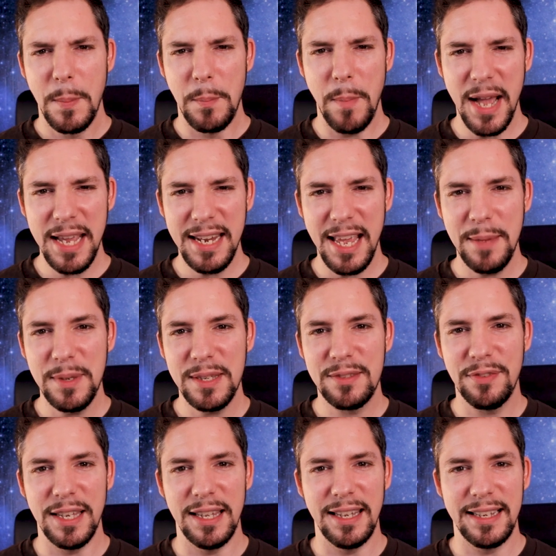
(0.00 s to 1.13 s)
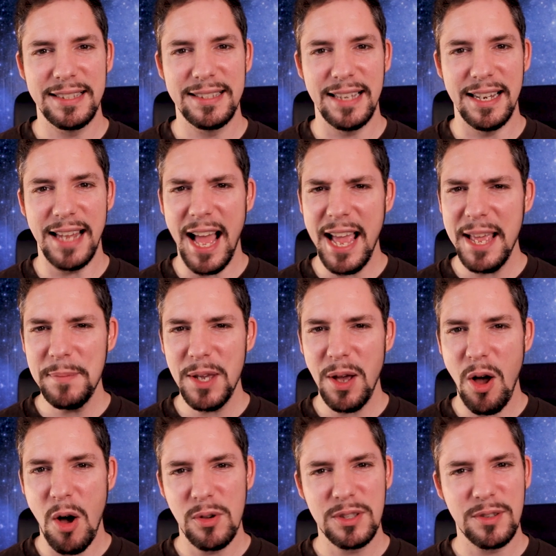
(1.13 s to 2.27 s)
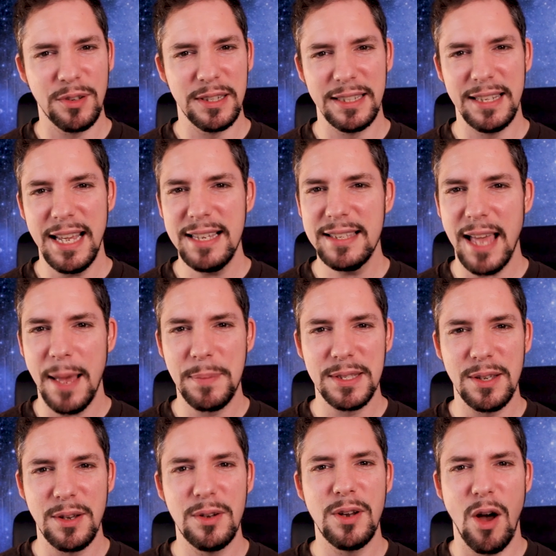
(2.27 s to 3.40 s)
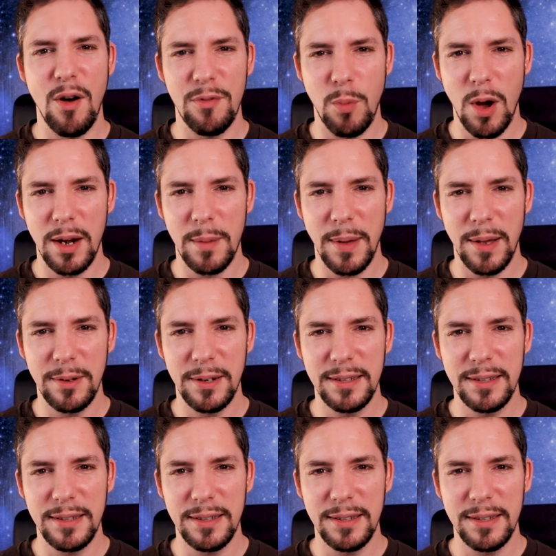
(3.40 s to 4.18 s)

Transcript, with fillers: My name is Felix and I am your host for today's episode of What About